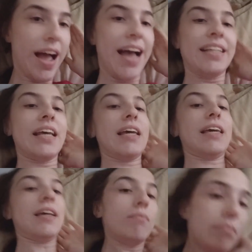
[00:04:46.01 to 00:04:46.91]
I take
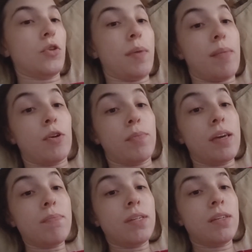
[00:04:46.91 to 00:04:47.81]
it, the thermometer
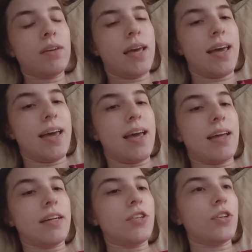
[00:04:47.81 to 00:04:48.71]
beeps,
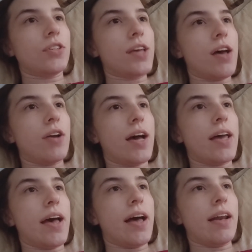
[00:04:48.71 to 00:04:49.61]
and it turns out I
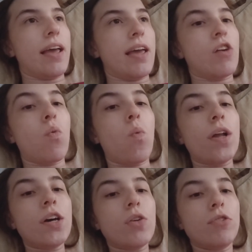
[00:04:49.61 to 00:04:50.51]
had a
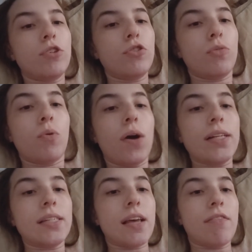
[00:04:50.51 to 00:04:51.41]
one oh two
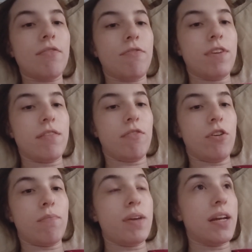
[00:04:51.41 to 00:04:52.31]
point seven
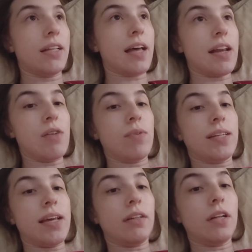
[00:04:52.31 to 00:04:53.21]
fever, meaning that it
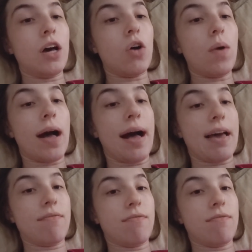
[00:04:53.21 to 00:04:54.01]
was a low high